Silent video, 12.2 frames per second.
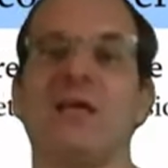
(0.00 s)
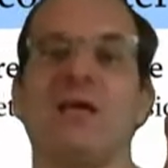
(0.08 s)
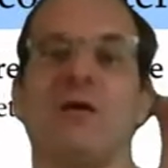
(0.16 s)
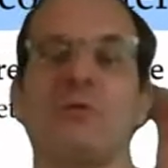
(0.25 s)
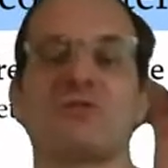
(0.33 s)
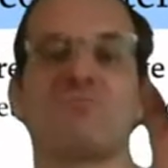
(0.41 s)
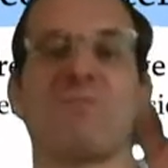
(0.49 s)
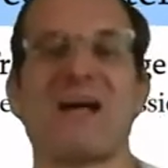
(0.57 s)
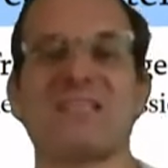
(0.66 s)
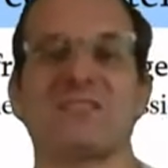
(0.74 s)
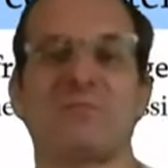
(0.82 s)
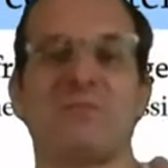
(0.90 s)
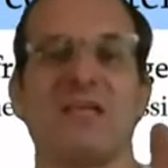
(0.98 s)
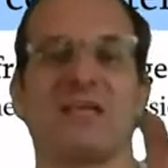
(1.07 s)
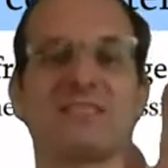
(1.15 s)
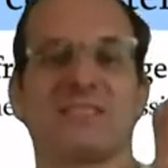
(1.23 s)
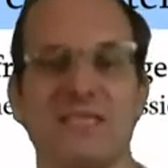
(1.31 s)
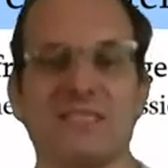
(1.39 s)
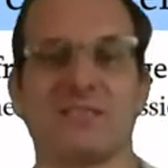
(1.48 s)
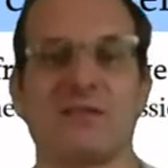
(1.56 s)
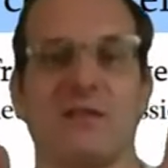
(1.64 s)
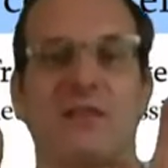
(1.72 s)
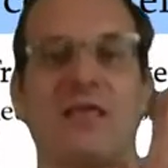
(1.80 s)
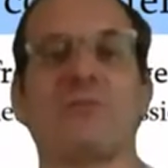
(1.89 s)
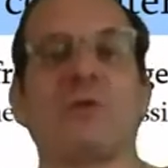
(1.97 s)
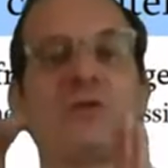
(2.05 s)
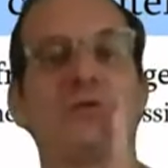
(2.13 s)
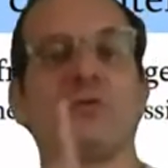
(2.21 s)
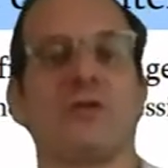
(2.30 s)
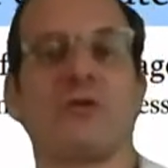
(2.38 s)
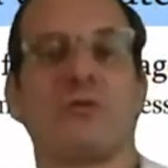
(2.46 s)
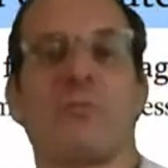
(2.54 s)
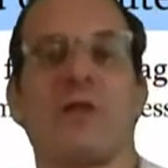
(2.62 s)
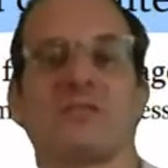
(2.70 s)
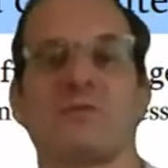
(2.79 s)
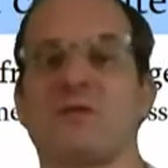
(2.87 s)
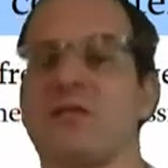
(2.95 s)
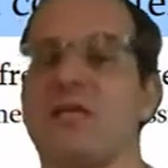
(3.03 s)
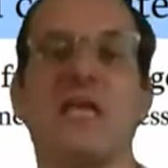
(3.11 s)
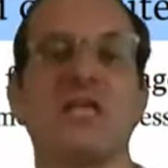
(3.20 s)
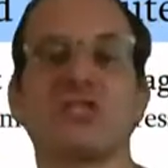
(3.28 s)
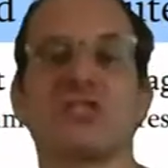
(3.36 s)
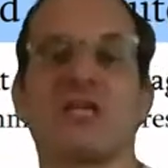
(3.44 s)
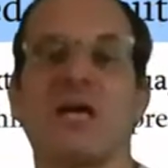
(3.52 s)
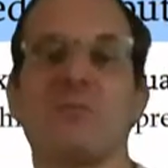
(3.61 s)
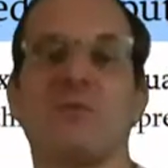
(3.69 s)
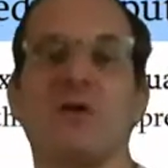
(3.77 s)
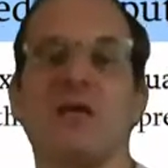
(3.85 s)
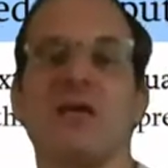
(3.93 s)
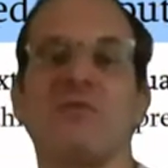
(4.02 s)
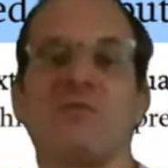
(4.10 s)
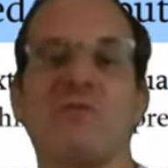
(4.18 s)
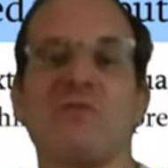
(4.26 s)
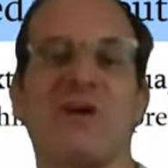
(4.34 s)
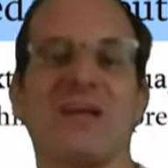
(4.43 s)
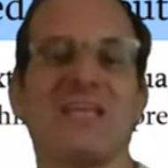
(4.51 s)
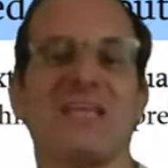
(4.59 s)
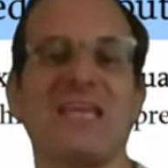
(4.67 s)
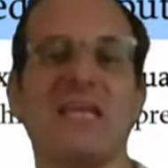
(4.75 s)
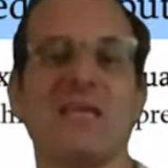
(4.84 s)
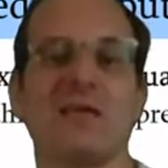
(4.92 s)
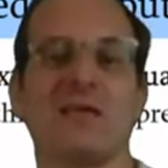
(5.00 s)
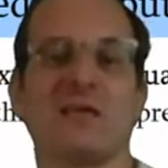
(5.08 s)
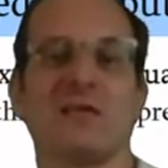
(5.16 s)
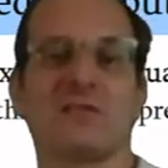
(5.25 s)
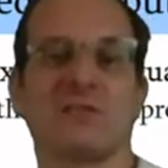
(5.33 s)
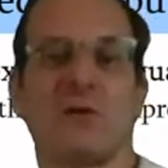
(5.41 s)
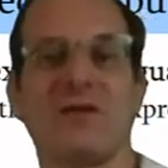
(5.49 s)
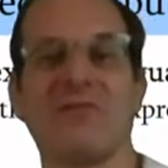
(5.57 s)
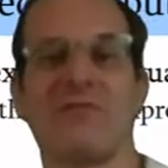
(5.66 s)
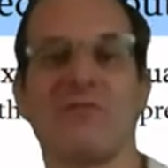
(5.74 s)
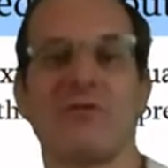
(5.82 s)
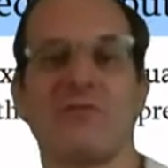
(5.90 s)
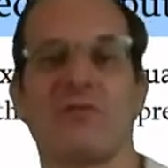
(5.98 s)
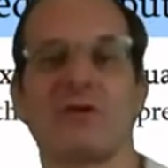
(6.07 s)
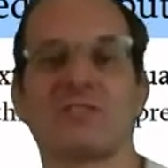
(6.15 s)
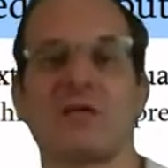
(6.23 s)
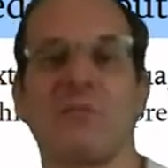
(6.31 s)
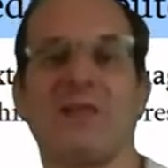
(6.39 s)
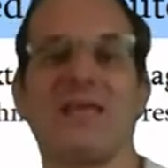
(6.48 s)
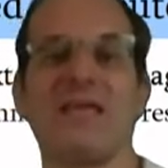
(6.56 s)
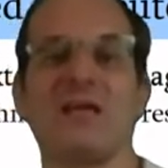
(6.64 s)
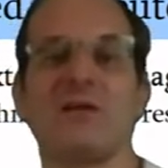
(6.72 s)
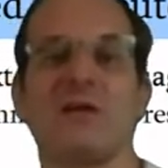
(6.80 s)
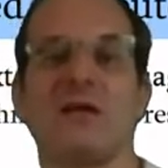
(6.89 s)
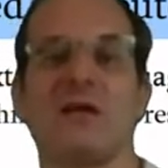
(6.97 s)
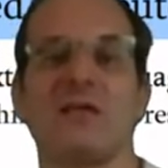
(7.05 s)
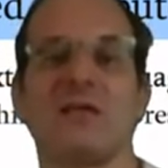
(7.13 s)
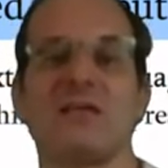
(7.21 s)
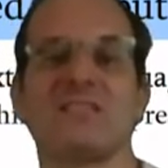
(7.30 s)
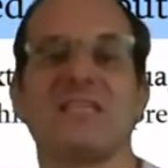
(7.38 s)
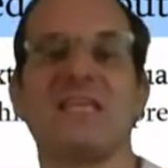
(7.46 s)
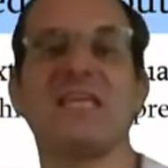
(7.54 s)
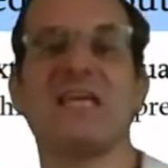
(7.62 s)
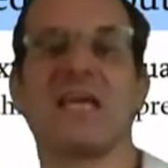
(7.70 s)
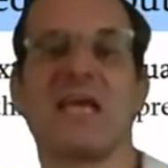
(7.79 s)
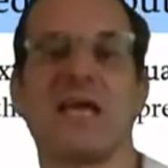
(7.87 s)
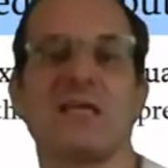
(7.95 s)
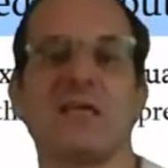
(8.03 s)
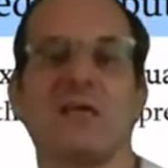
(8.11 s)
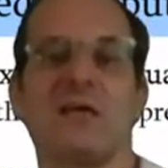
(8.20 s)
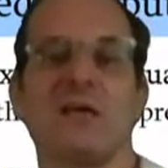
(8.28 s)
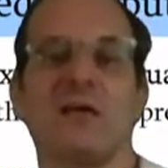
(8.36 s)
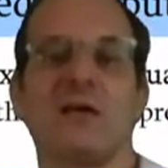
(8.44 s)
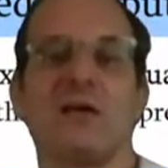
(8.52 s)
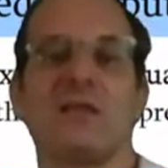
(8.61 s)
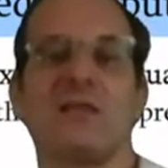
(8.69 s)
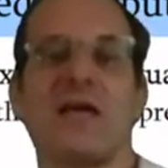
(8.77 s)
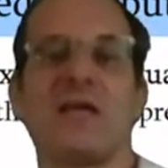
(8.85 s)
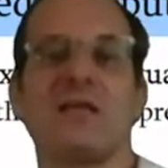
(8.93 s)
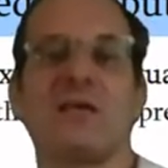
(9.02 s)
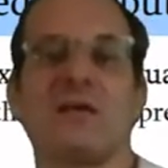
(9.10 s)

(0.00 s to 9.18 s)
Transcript: which must exist that we do the replacement. Each time if we find an E, so if for example here there's an E again, then